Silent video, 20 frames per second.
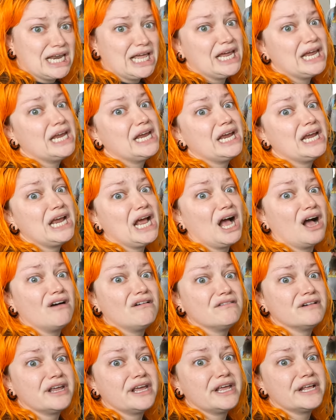knee
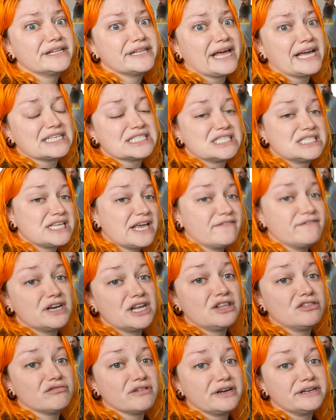on it like
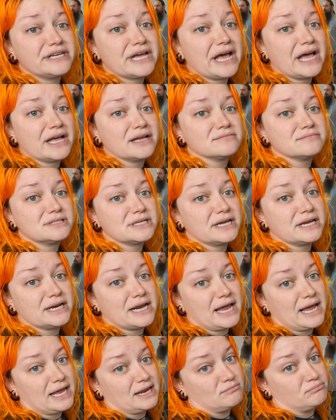73 times
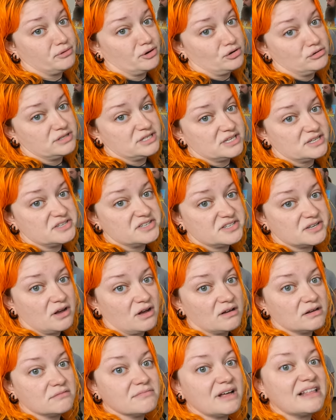and had bruises
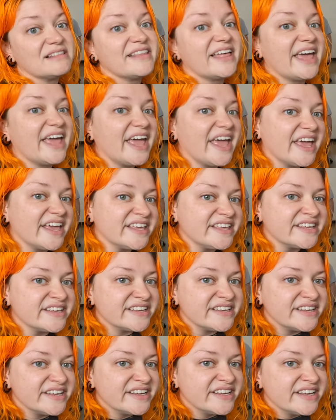on my leg.
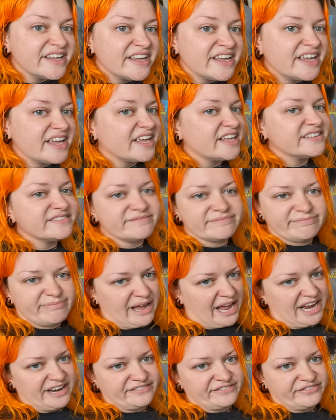
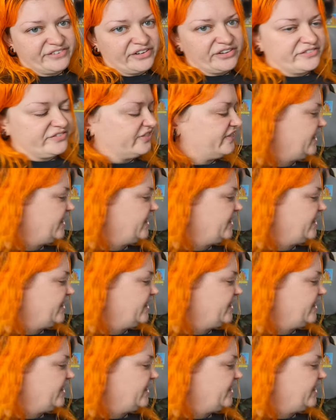Painful.